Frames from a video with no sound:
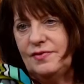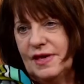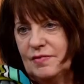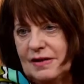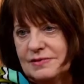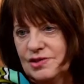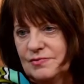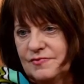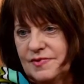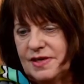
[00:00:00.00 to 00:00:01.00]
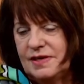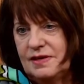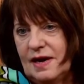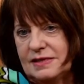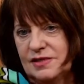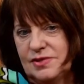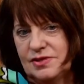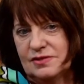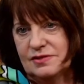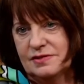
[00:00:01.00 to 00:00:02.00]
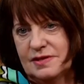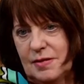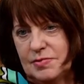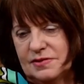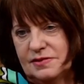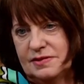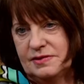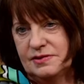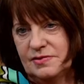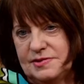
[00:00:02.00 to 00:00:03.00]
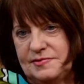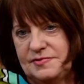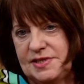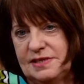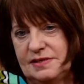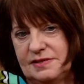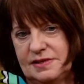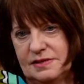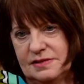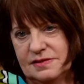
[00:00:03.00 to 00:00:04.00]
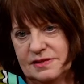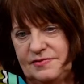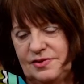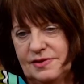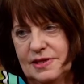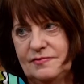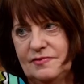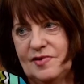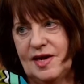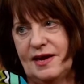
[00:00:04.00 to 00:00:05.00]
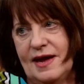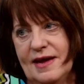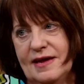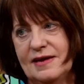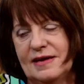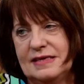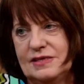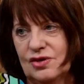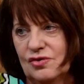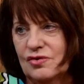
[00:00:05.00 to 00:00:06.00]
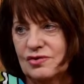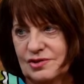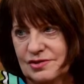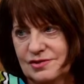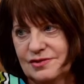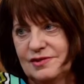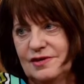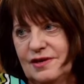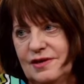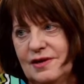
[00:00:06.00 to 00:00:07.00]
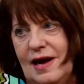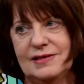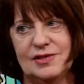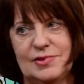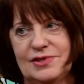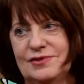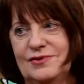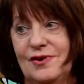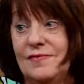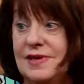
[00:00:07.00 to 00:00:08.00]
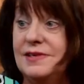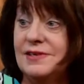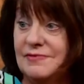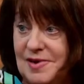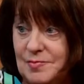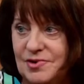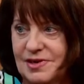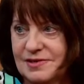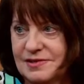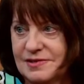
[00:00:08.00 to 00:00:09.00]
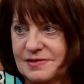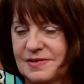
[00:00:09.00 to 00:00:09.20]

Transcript: think about some of the exhibitions that happened in 2015 in London, if you think of the V&A and its gorgeous exhibition of Indian fabrics,